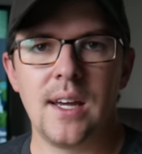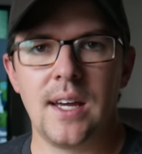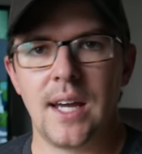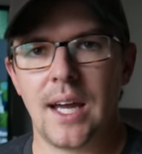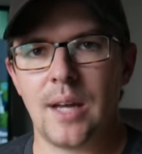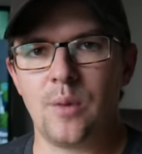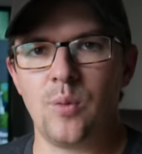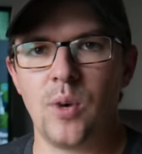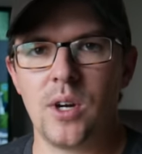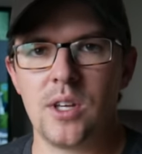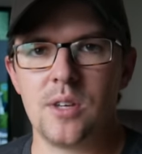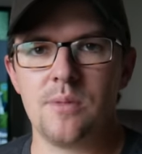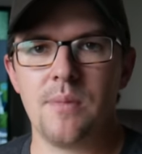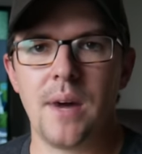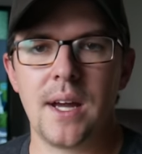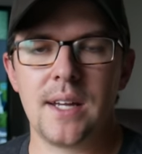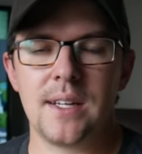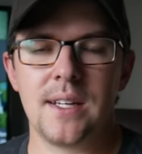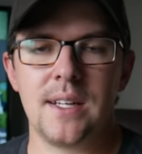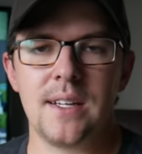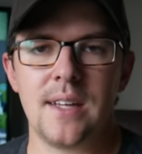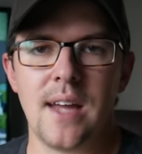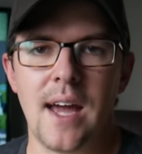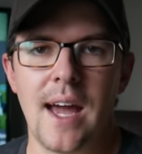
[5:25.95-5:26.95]
and what you
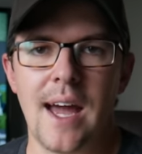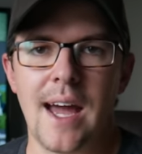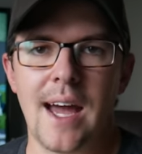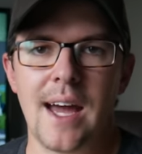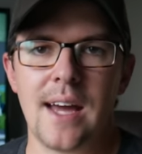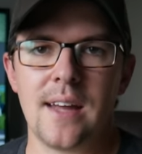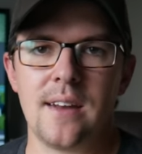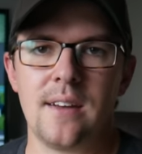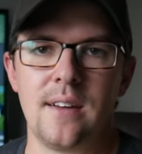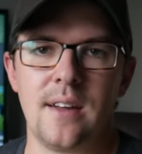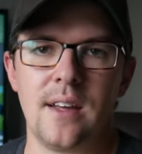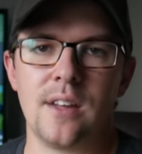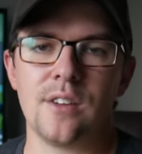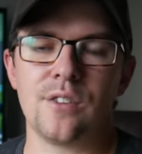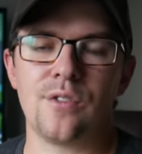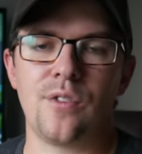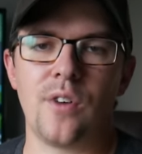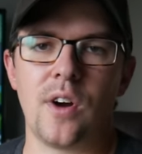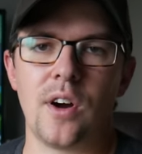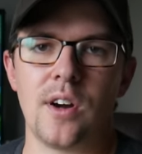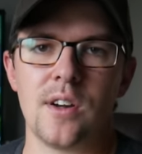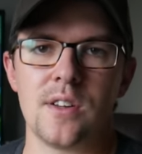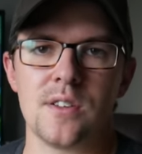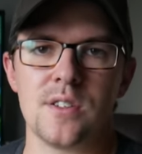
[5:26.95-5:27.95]
might need to add as
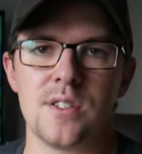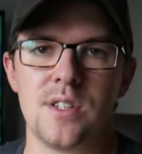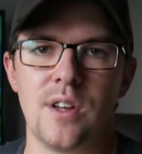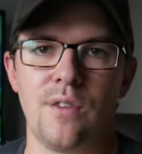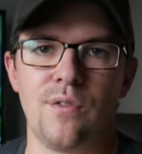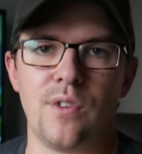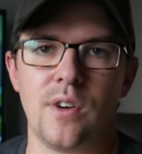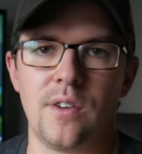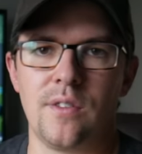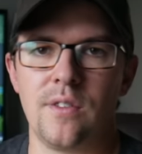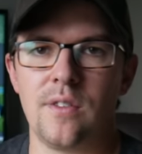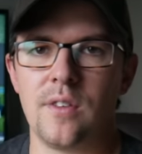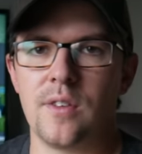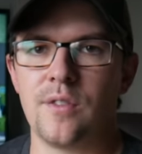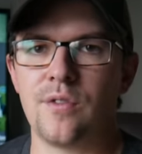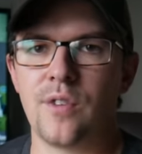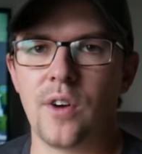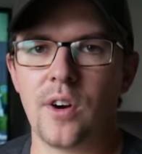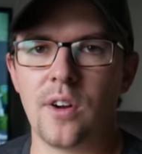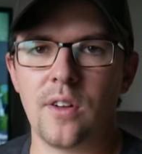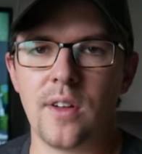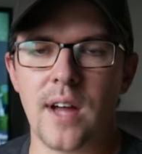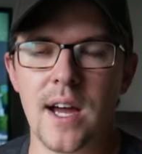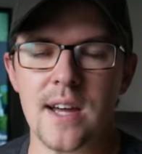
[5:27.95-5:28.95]
far as different
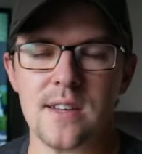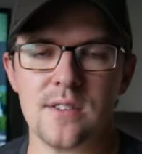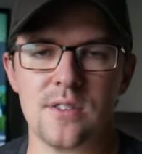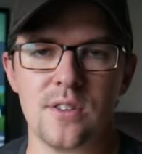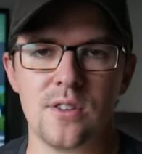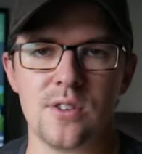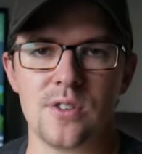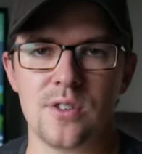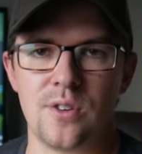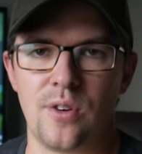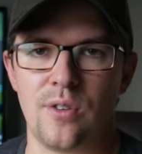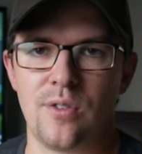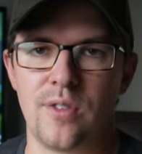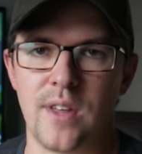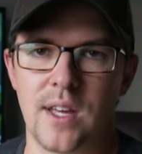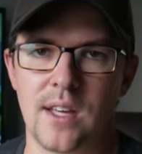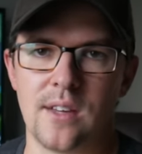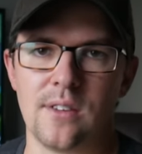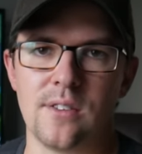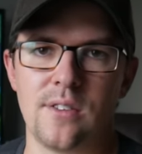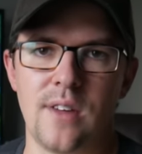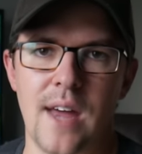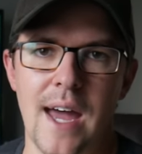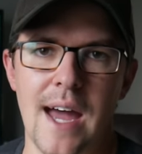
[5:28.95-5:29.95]
fertilizers or
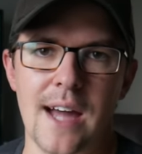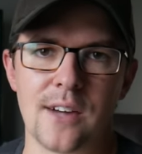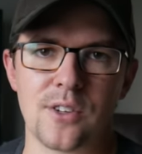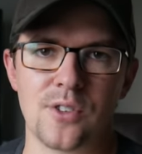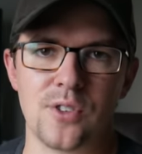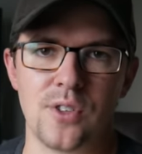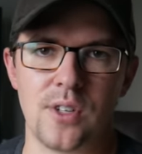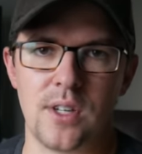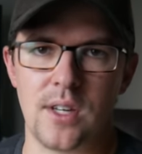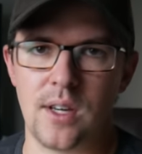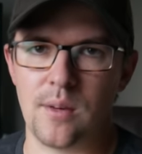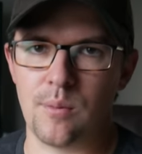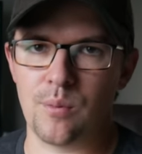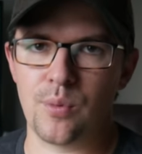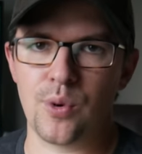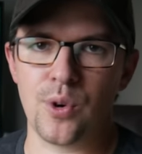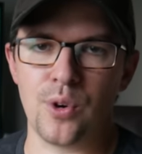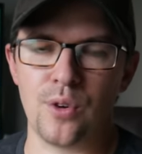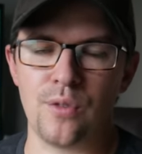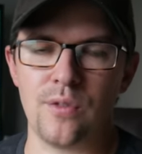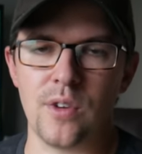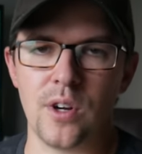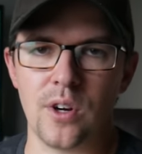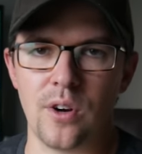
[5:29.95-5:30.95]
things to actually
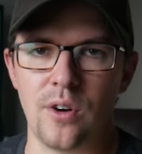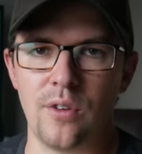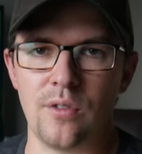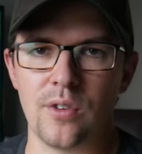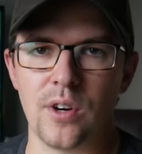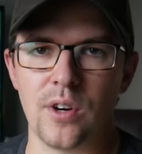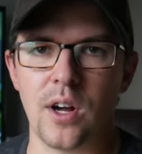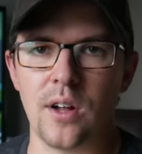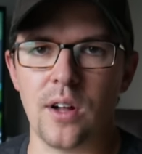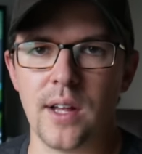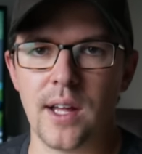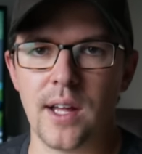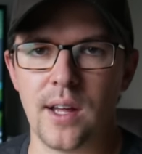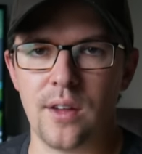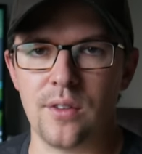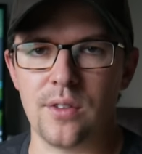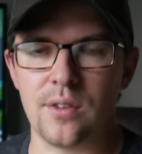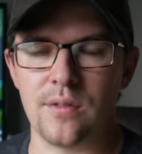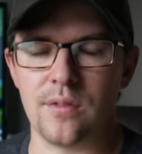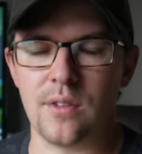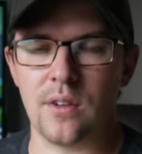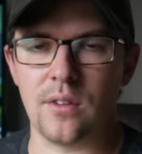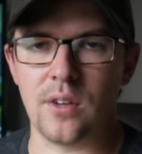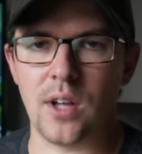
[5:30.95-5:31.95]
improve your overall health
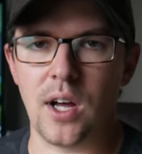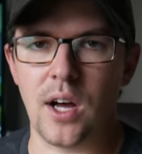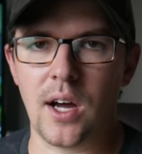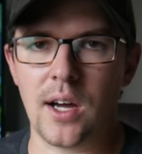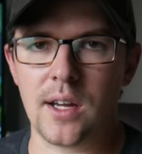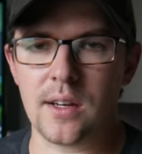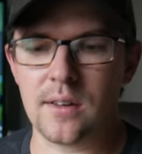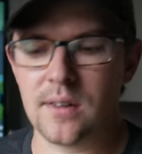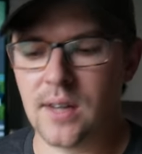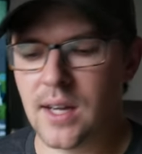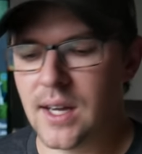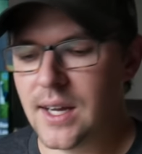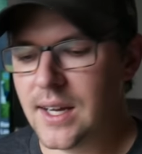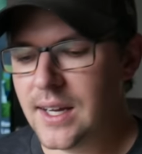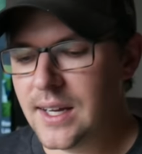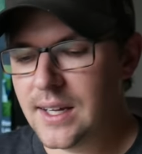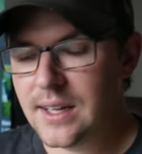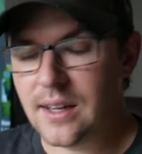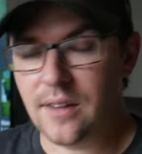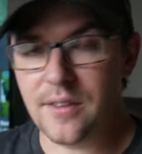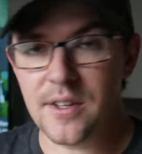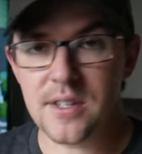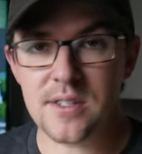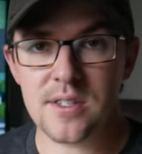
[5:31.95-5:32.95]
of the lawn.
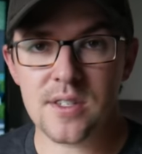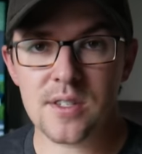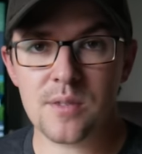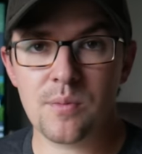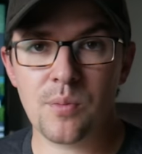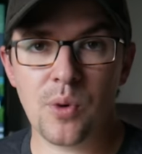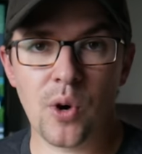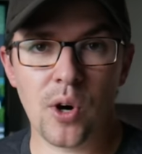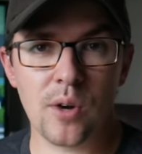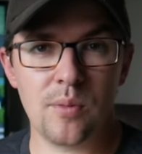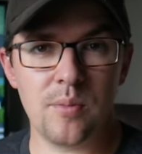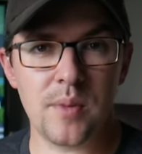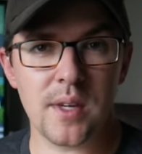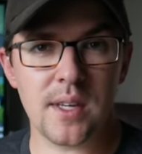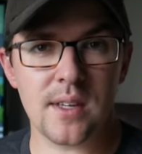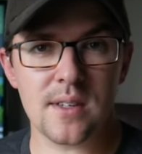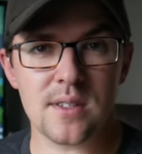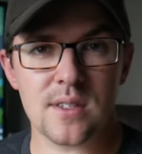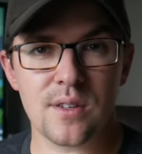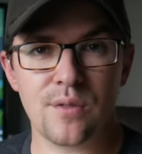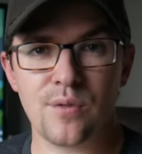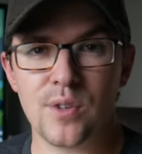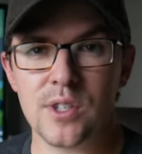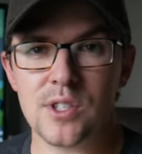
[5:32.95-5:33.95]
Now this is important
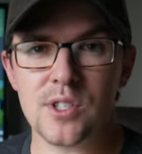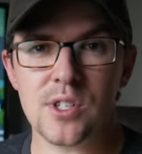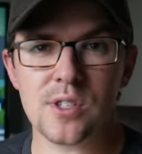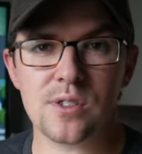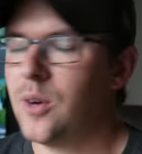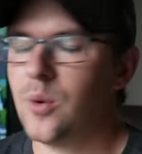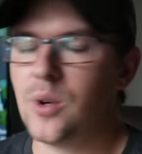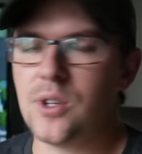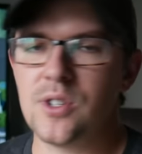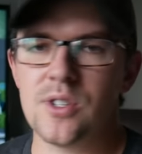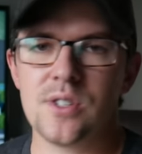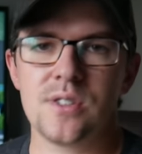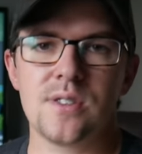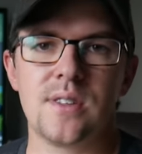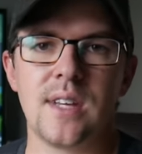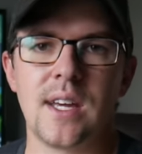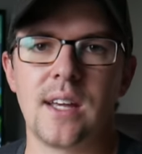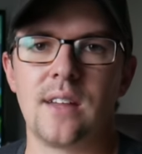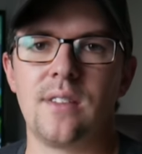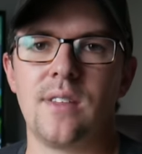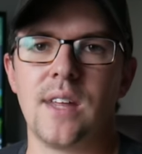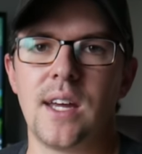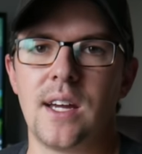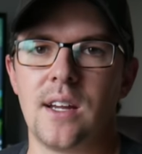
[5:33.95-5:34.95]
because if we just
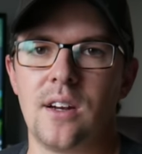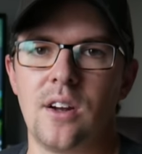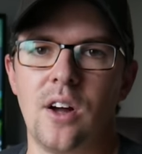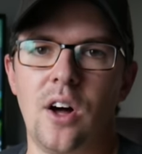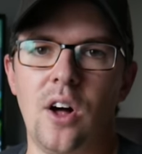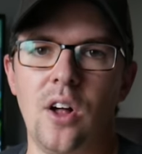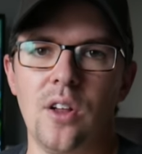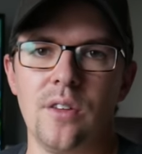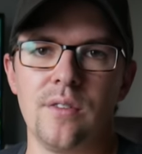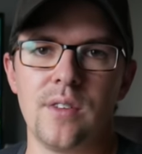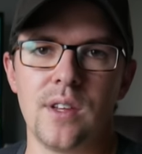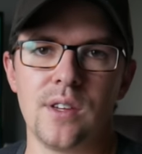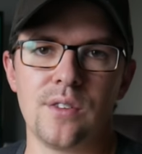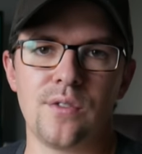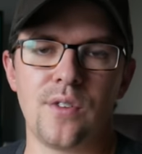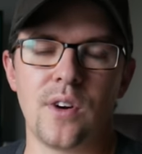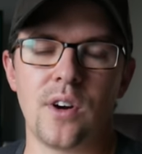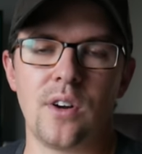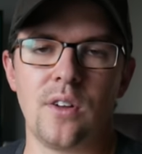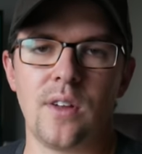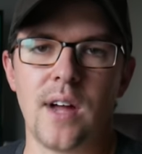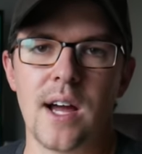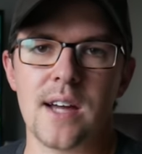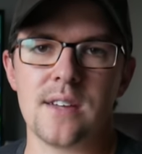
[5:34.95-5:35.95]
think that all of these
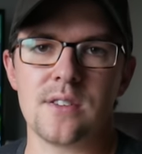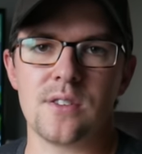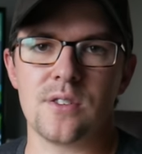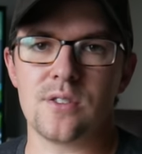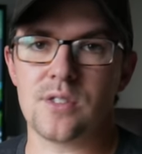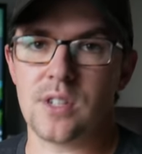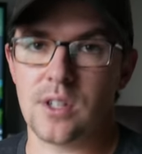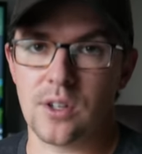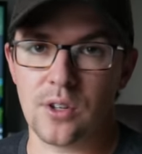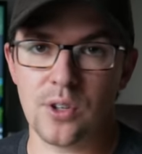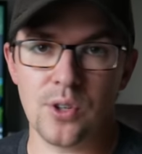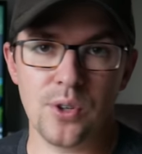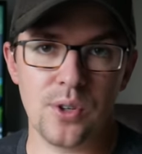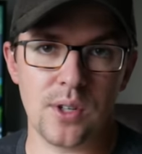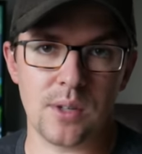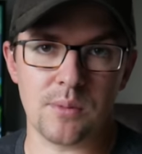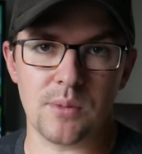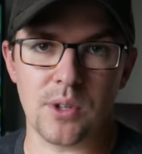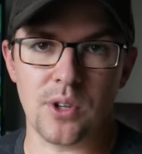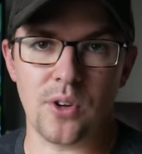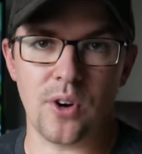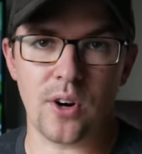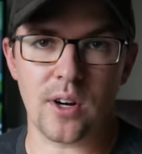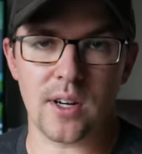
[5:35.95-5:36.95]
fertilizers, including
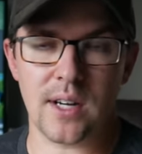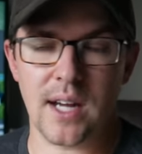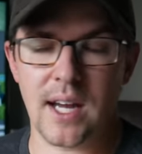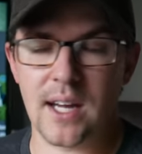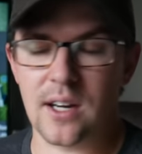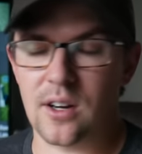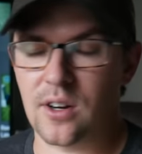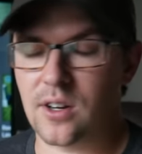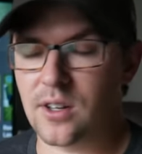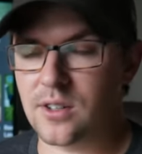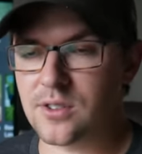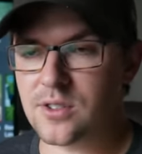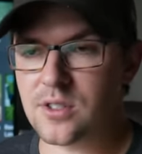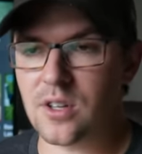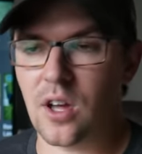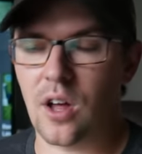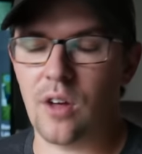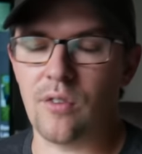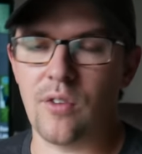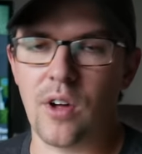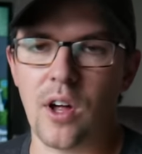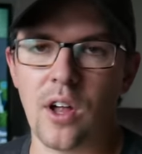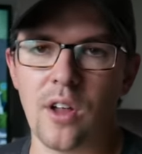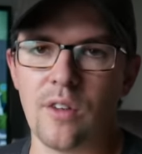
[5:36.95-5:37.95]
Milorganite, are going to
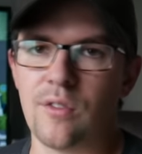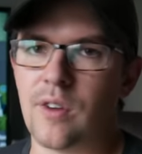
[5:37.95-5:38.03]
solve all